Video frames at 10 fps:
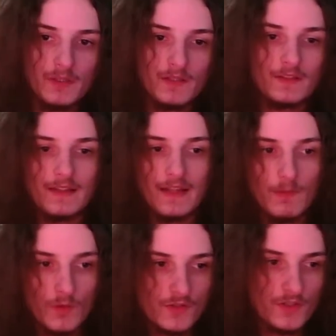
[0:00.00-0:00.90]
because at
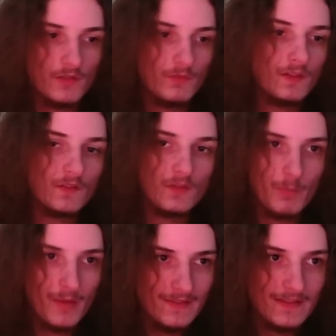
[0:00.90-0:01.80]
A1 she increases her
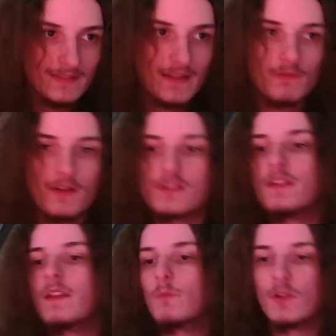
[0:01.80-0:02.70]
basic attack range,
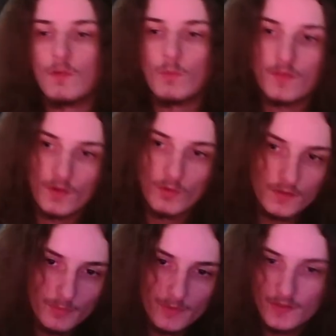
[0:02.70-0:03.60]
and then with her
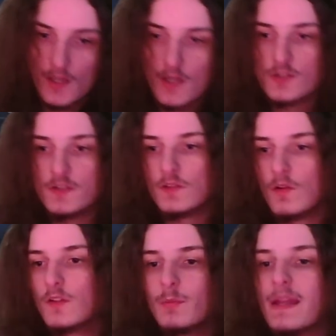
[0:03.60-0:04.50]
ultimate she's
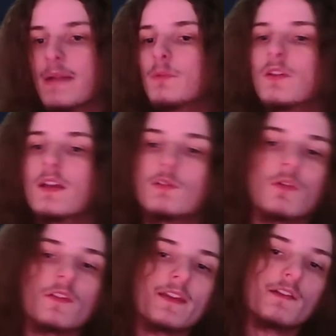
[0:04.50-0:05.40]
going to be able to hit
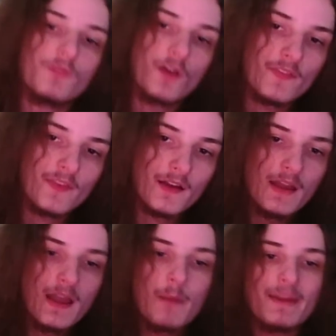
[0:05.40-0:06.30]
one tile further.
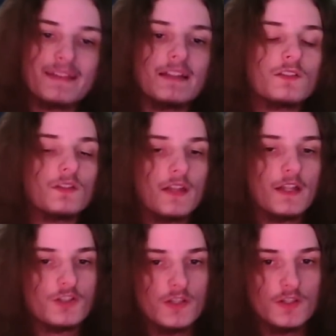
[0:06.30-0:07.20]
But that's not
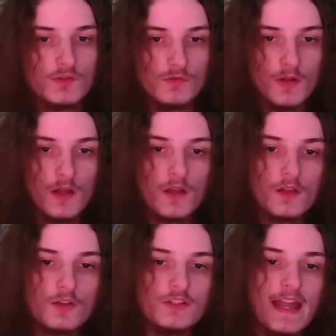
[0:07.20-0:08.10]
actually true.
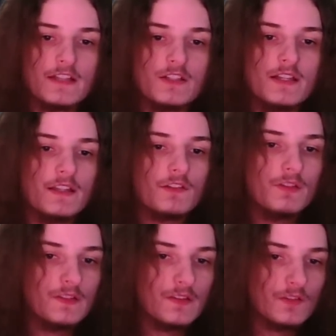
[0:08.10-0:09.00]
She actually
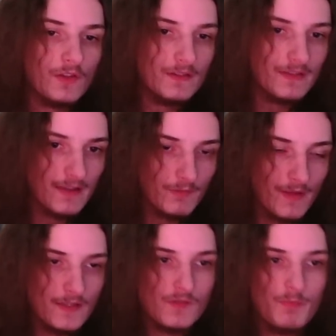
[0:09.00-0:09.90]
increases her attack
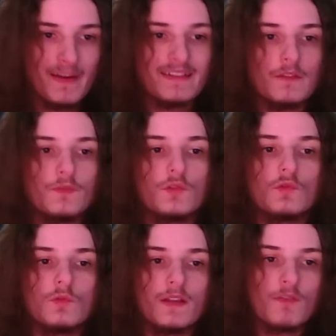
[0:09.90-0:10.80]
range, but if you
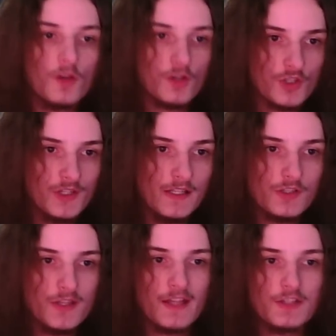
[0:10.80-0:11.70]
do give her a shield,
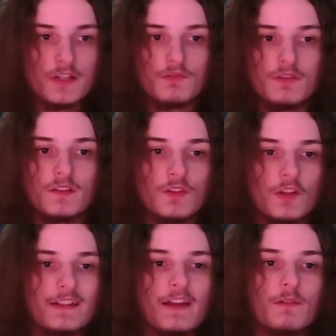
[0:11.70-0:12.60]
she actually increases her
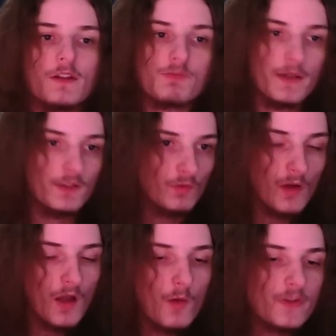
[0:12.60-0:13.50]
attack range by 2,
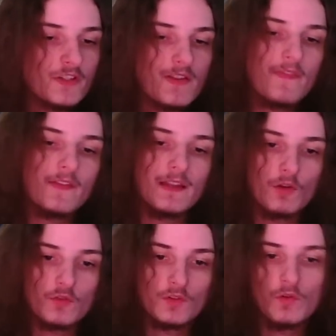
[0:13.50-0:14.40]
which then
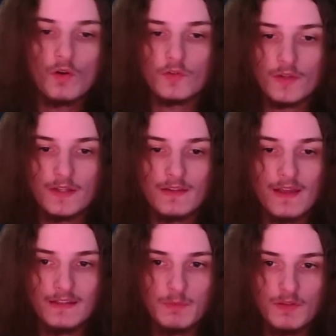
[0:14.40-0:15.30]
allows her to also hit the
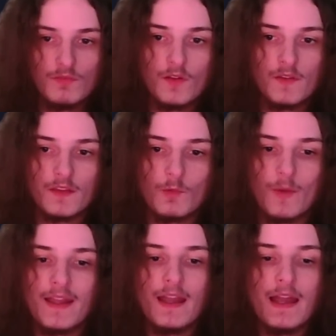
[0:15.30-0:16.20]
enemy further
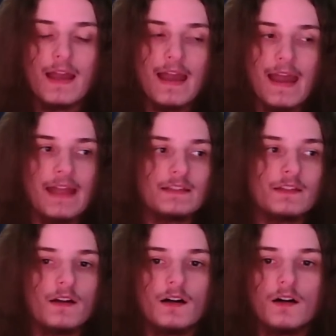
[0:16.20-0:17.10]
away. And
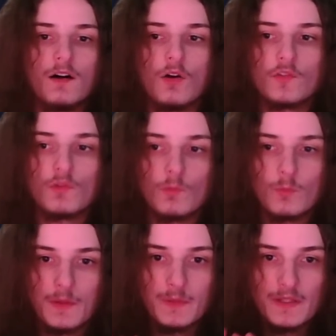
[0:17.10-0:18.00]
also
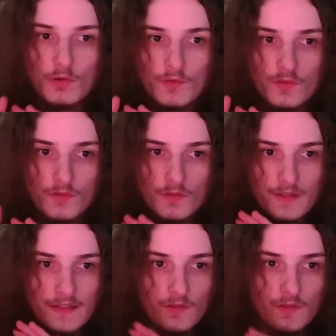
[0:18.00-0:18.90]
when we
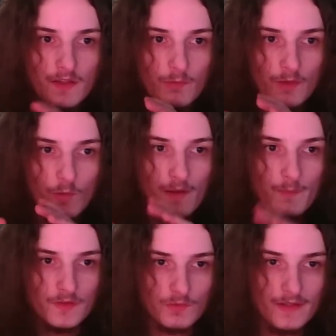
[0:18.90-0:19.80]
get to the gear
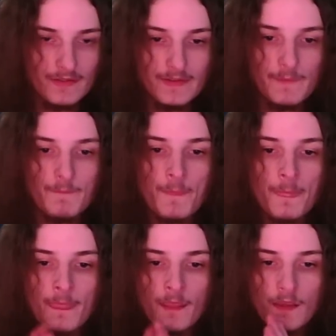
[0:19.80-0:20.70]
requirements right here,
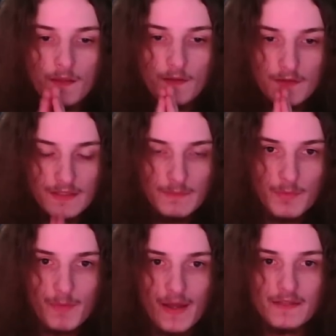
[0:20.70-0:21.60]
keep
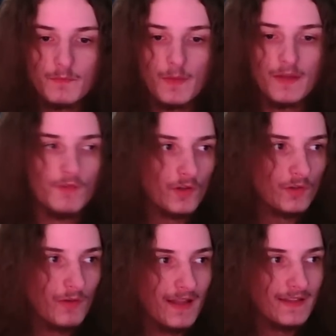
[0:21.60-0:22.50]
in mind my
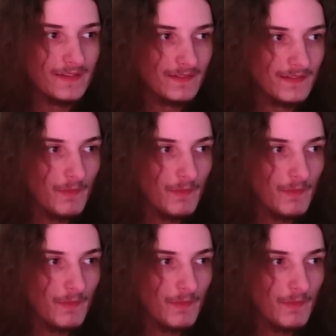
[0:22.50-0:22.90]
Volkra has